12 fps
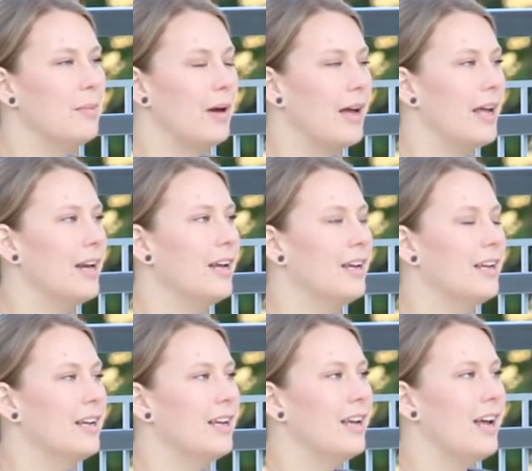but
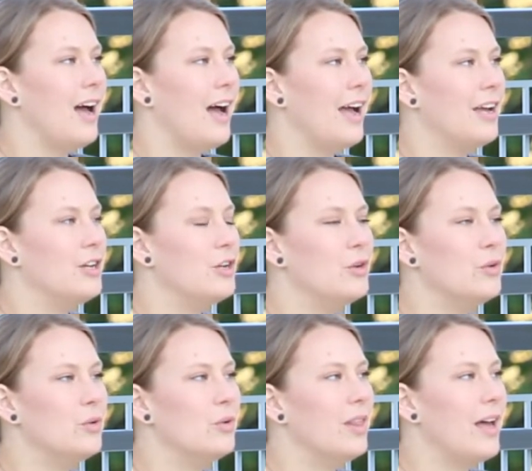I knew